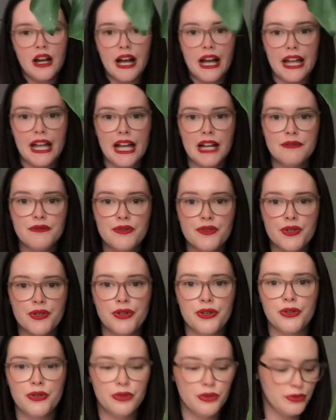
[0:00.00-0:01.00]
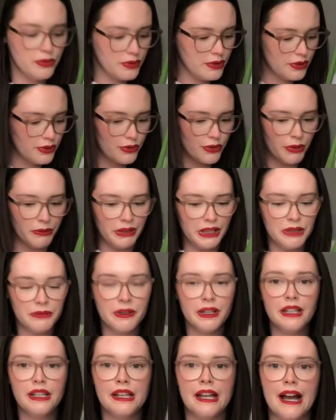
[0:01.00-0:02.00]
I have 2 growing
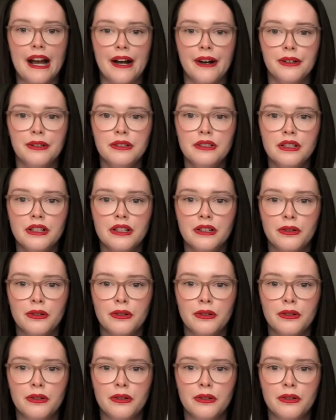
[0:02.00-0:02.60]
right now,